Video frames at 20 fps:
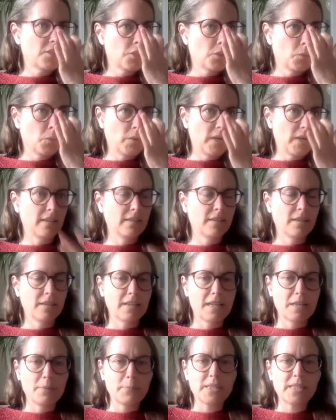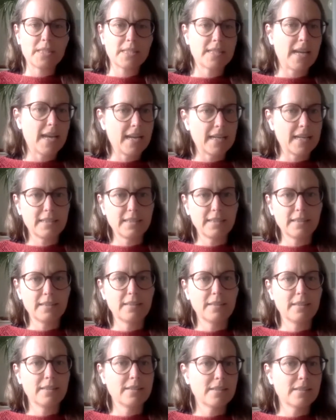way that I'm
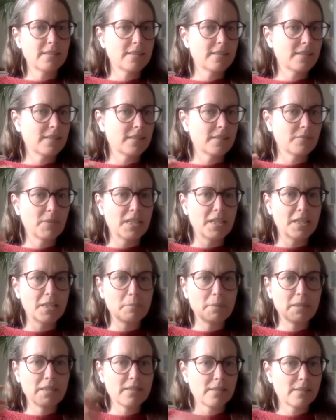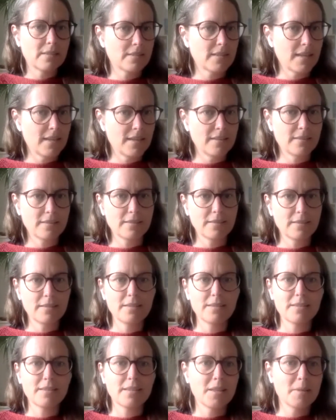stagnant, I'm in
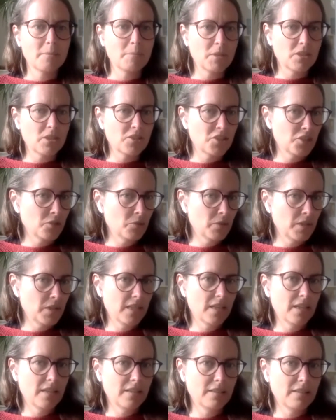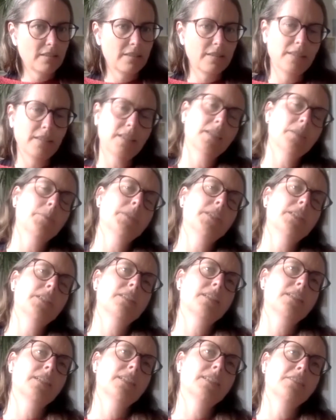stasis, I'm not doing anything, I'm
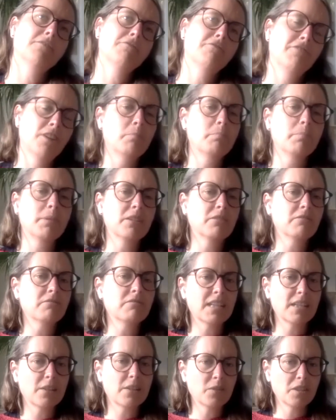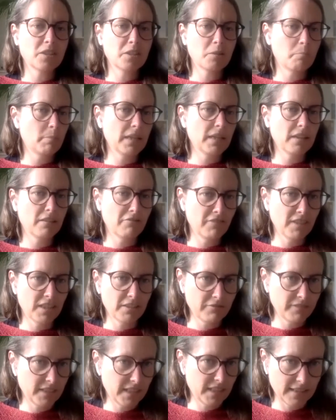just kind of flopping around on a pink
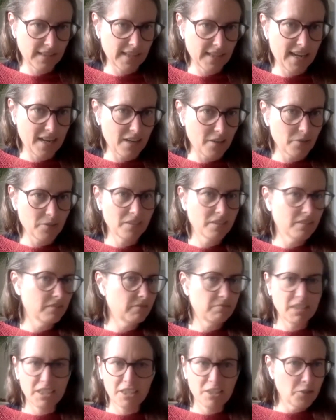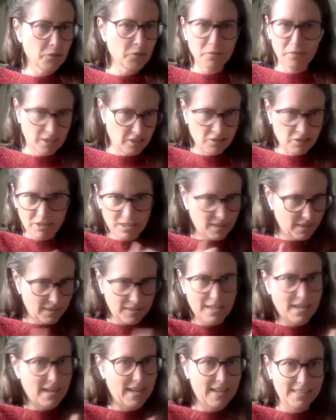fluffy cloud. You know, not
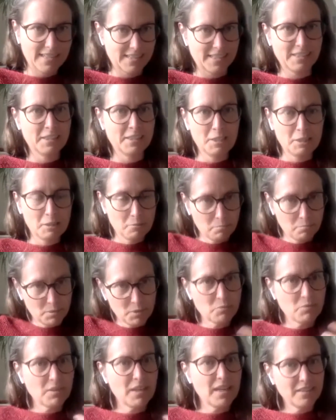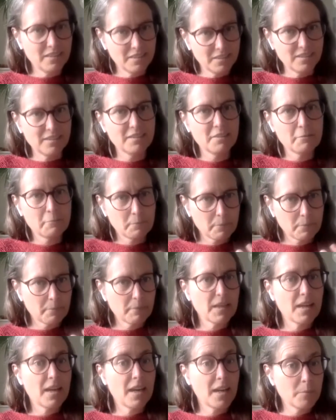that, but rather
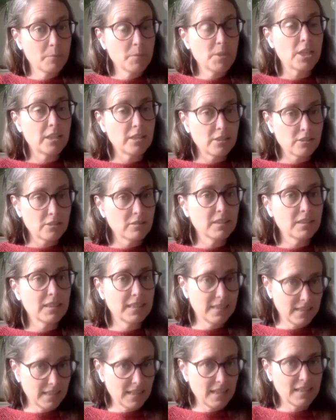I'm gentle in that,